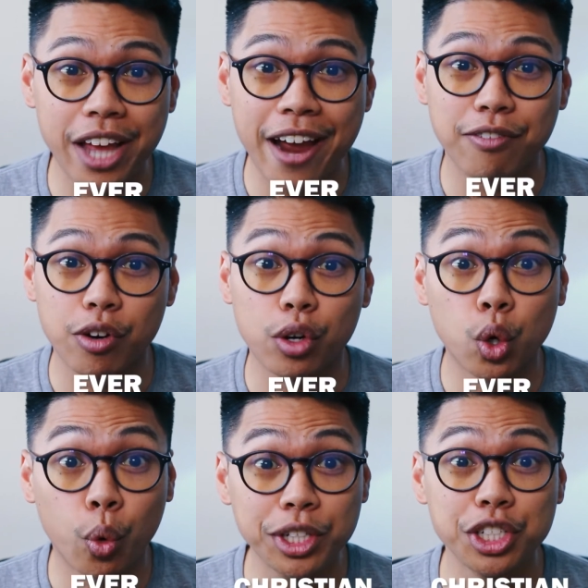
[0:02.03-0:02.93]
ever
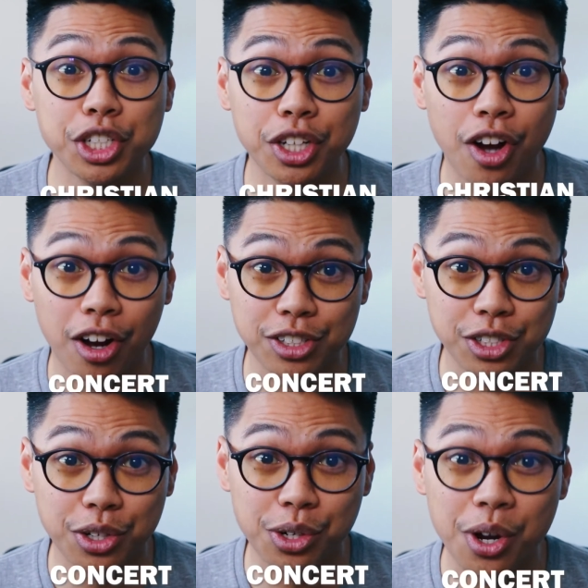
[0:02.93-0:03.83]
Christian
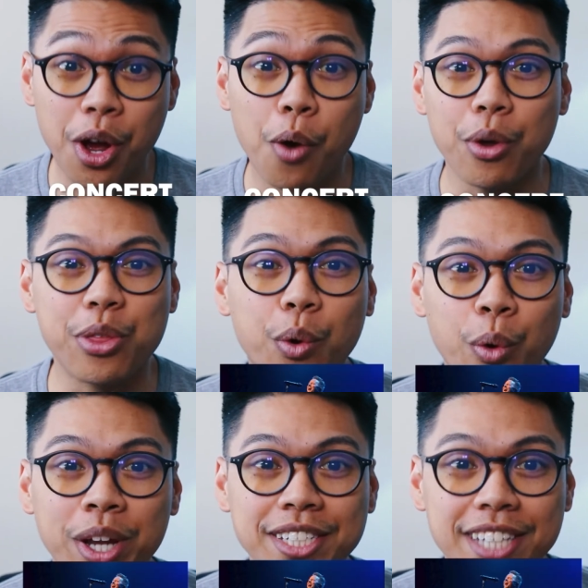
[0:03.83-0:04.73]
concert with
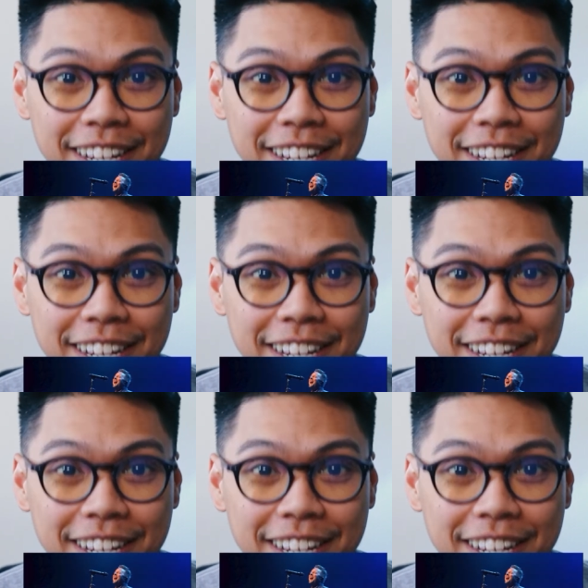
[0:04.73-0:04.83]
Chris